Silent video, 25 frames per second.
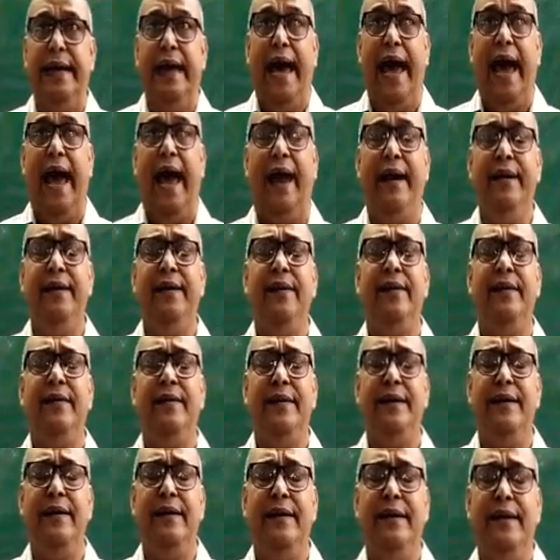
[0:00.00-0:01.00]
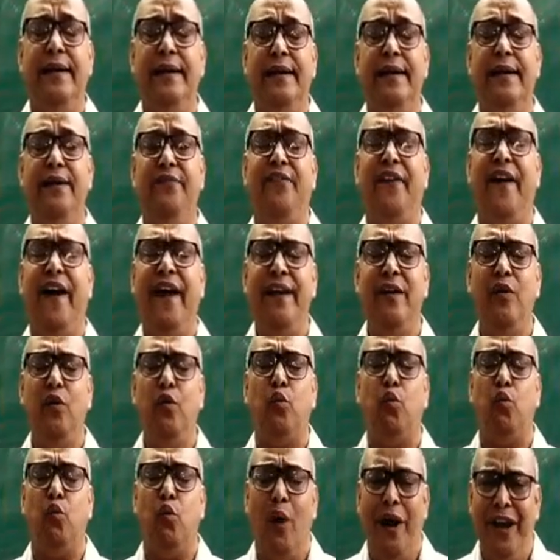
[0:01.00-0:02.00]
And if I
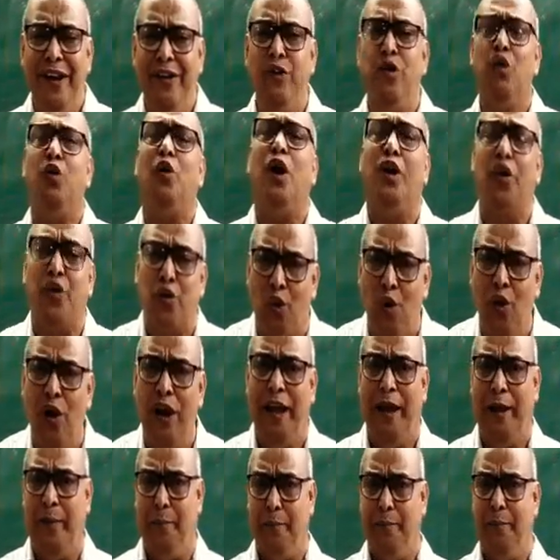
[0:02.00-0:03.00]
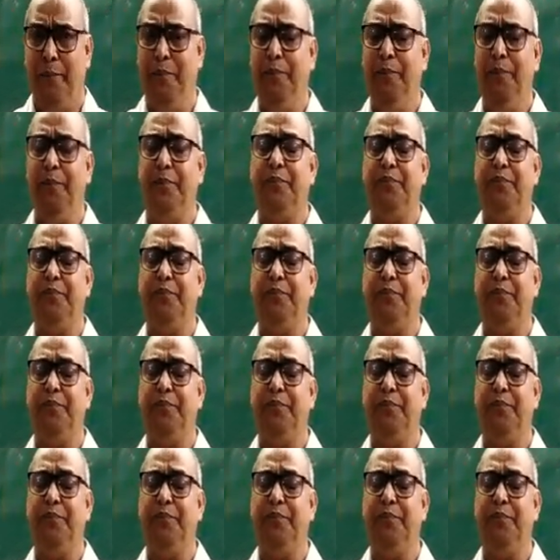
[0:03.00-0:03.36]
want to control him,